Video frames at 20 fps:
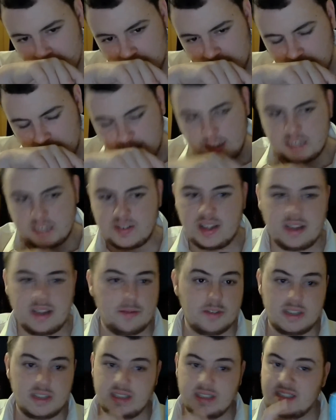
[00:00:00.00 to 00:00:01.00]
This, and it
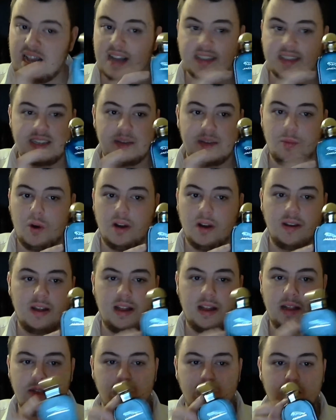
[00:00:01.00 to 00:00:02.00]
was the exact same one, and
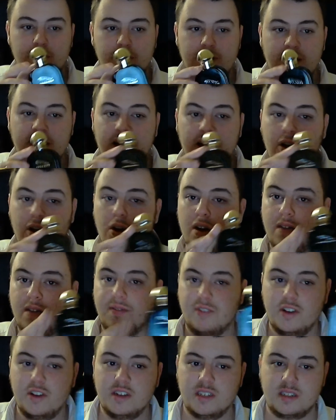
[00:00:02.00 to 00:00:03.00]
I don't think I got
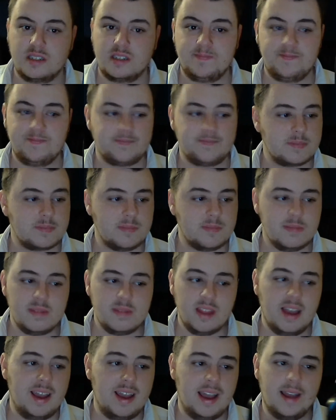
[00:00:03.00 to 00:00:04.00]
confused.
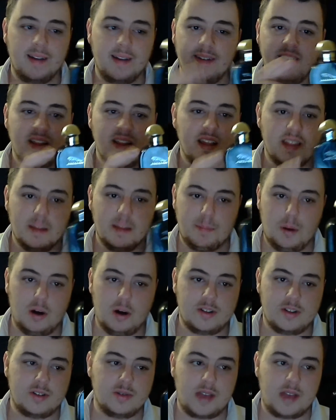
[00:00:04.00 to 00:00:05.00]
The
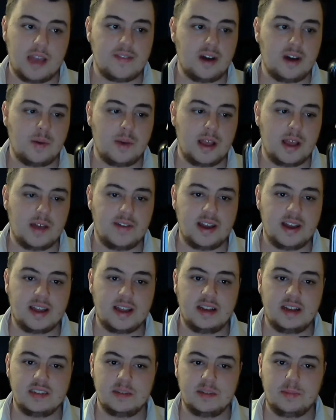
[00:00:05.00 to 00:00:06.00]
bottle gave it away. I
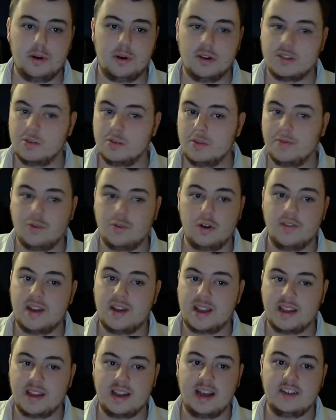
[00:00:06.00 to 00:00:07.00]
recognised the bottle before I
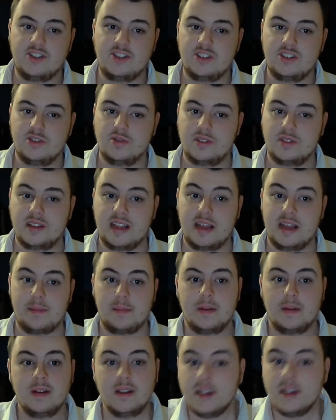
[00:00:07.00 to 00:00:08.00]
recognised, you know, the name.
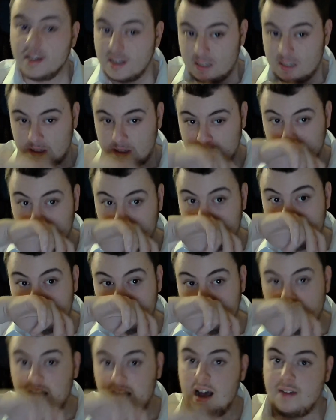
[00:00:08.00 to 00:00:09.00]
So
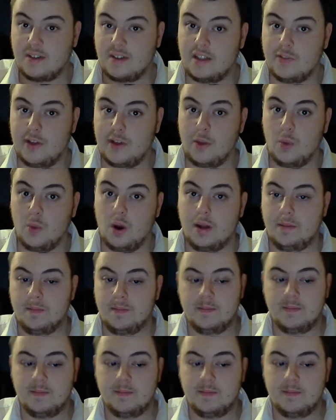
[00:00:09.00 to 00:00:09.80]
I have got the right one.